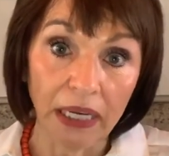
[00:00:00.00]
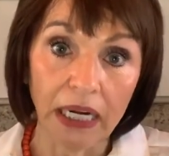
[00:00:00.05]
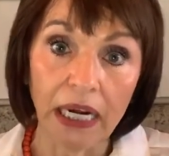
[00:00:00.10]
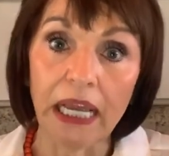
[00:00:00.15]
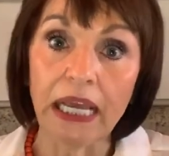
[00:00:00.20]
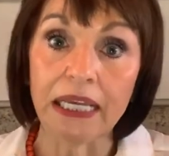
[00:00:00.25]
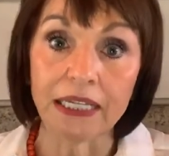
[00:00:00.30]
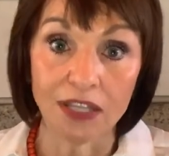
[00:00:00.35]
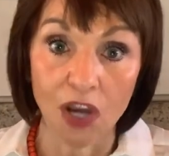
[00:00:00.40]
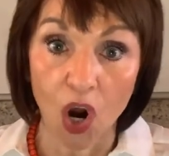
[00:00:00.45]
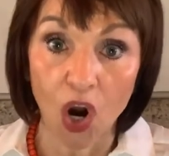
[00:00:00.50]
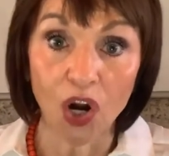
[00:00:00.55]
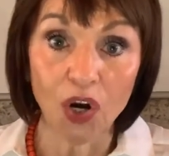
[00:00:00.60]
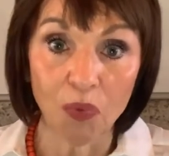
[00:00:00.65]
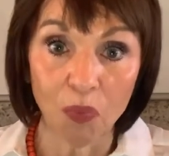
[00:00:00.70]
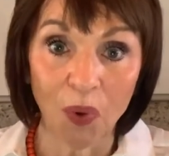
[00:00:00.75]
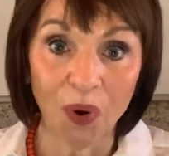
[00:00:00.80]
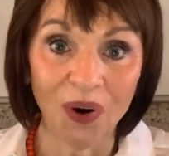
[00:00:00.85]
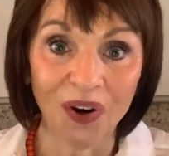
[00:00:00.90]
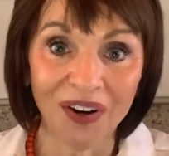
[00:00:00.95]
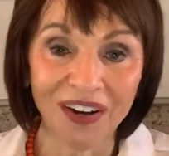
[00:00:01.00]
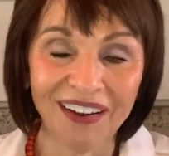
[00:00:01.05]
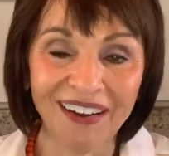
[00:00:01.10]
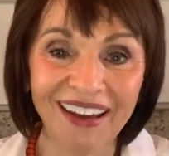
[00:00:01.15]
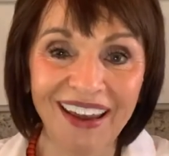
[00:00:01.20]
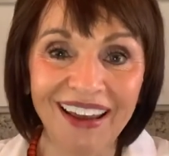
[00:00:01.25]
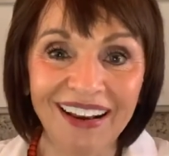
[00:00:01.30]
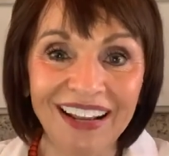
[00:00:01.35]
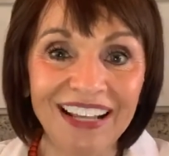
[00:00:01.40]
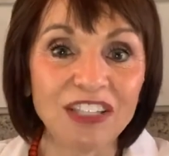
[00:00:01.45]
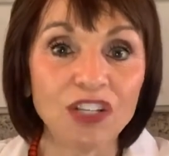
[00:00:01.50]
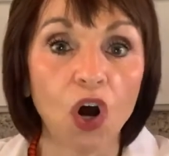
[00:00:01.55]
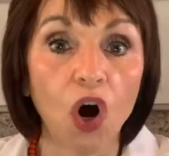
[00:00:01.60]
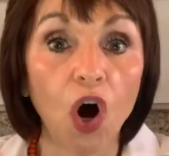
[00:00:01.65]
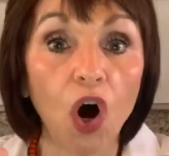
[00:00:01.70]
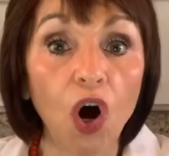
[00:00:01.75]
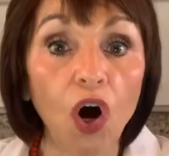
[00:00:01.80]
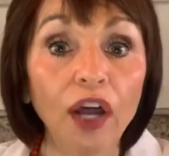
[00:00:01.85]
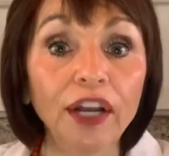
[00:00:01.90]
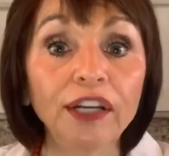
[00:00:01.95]
is hard work, and it's
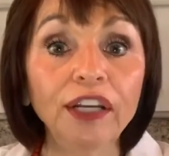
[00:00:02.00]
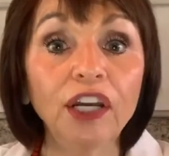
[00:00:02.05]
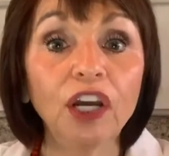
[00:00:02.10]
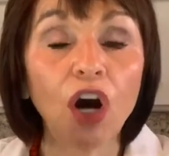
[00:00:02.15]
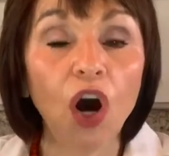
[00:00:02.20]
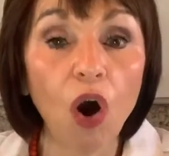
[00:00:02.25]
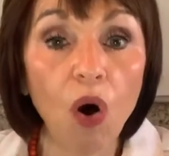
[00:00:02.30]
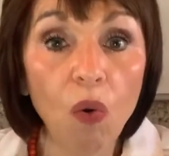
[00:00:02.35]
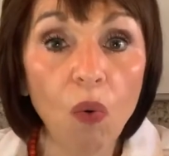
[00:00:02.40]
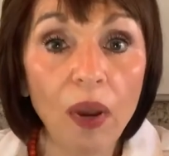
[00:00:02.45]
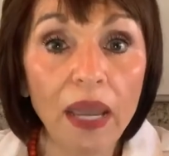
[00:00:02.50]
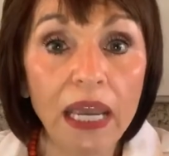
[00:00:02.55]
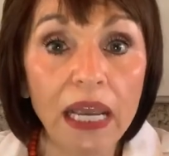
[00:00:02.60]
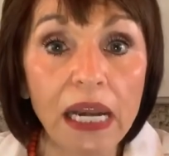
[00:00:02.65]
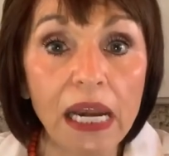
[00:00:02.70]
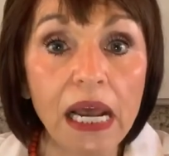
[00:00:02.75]
ongoing.